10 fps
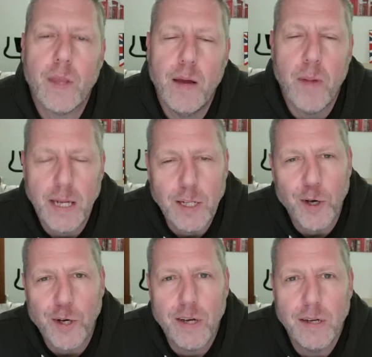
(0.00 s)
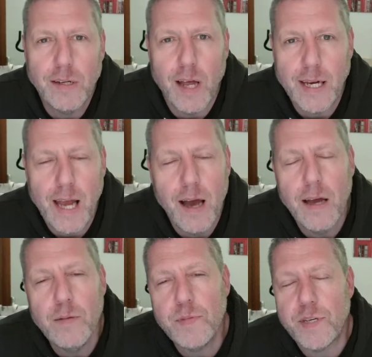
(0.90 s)
It may look like
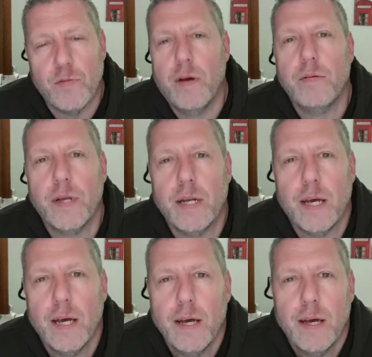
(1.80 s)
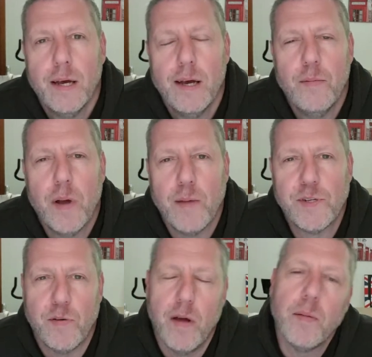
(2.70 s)
I'm surrounded, but I'm
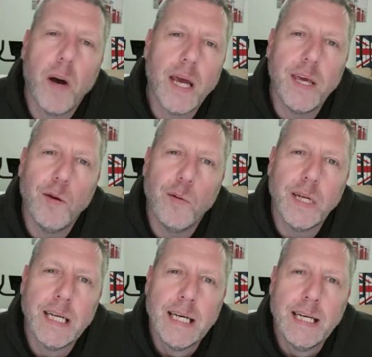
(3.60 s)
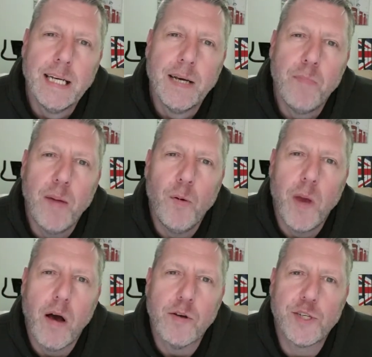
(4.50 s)
surrounded by you. And maybe
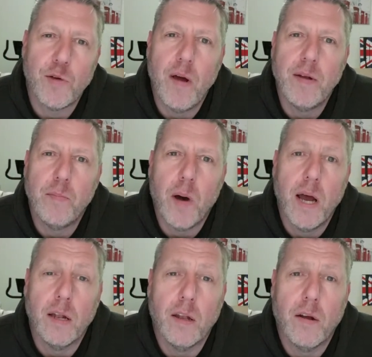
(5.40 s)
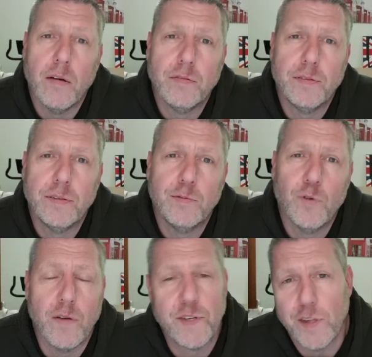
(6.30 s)
we are surrounded by a lot of
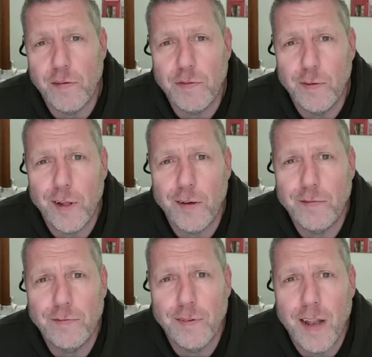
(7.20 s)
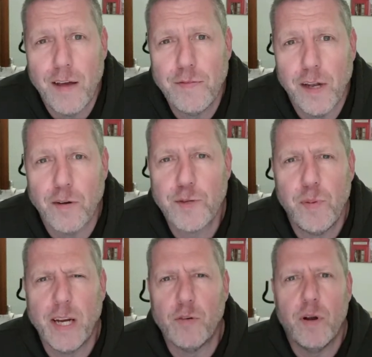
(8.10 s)
rough stuff, a lot of life that looks
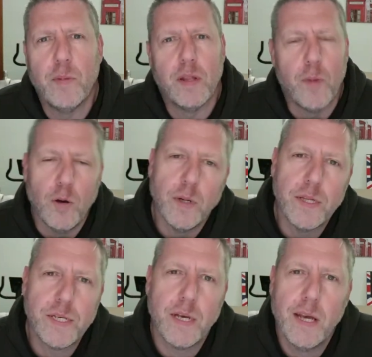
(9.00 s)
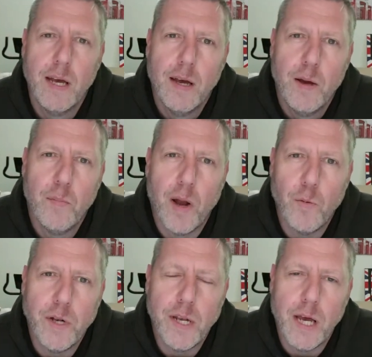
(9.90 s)
pretty grim at the moment. But I
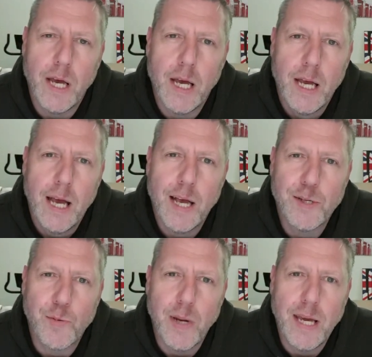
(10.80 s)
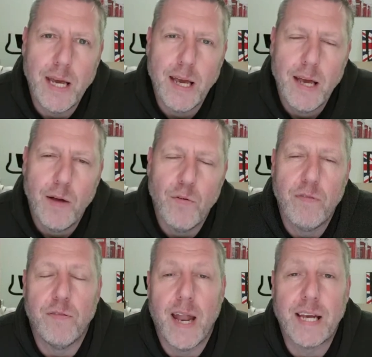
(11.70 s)
wonder, as we
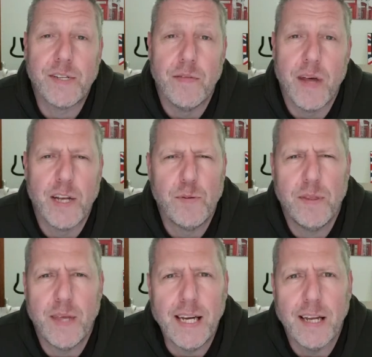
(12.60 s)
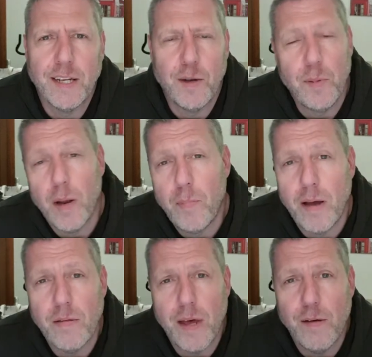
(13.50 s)
reflect on that, as we think a little bit
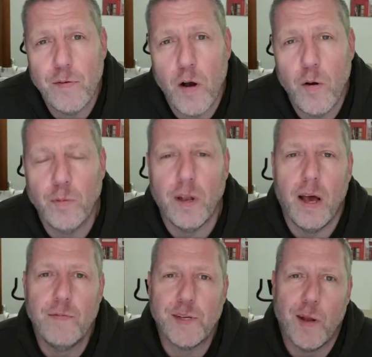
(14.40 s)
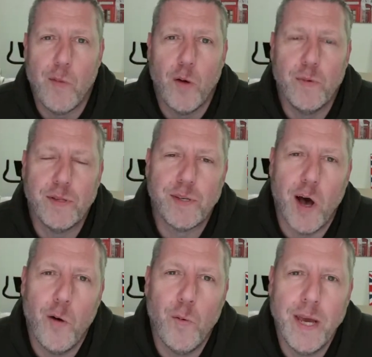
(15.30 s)
about that for our own lives at the moment,
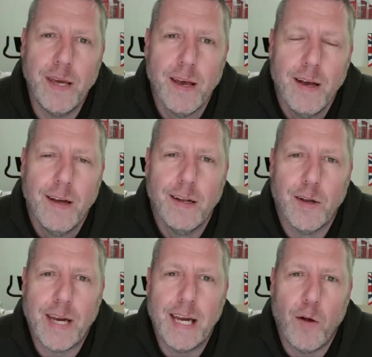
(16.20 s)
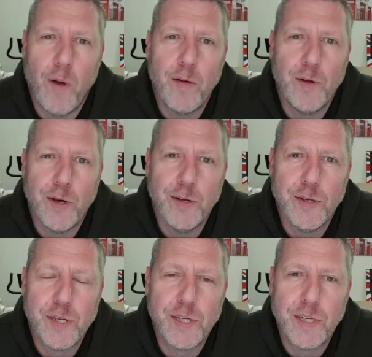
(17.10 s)
are we looking around
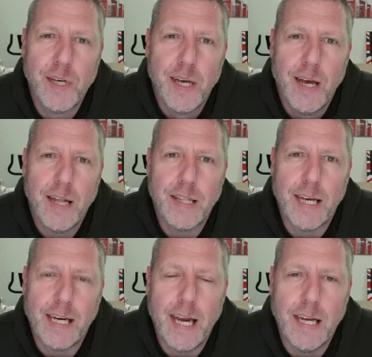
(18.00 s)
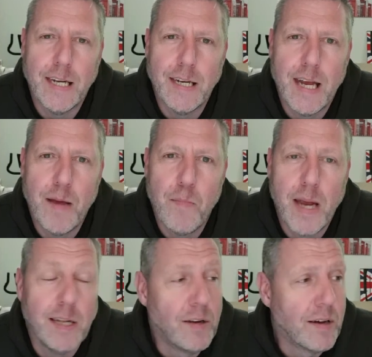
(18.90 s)
us and thinking, it
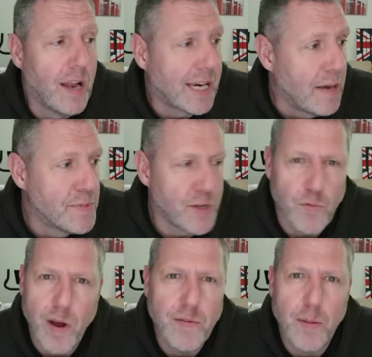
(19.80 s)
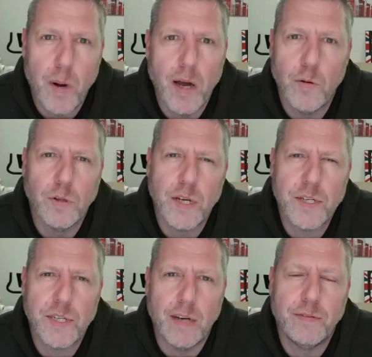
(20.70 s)
may look like I'm surrounded by all this
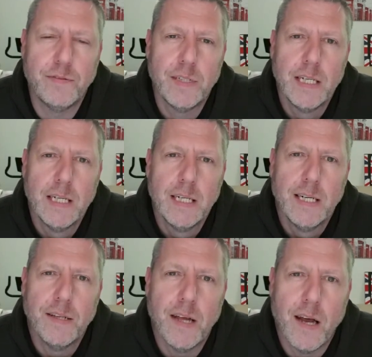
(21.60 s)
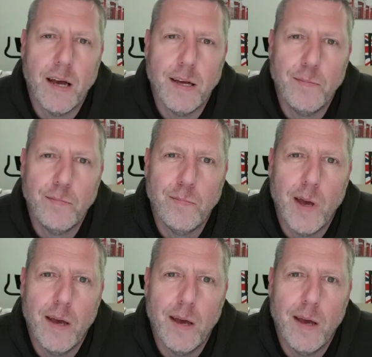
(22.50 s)
stuff that I'm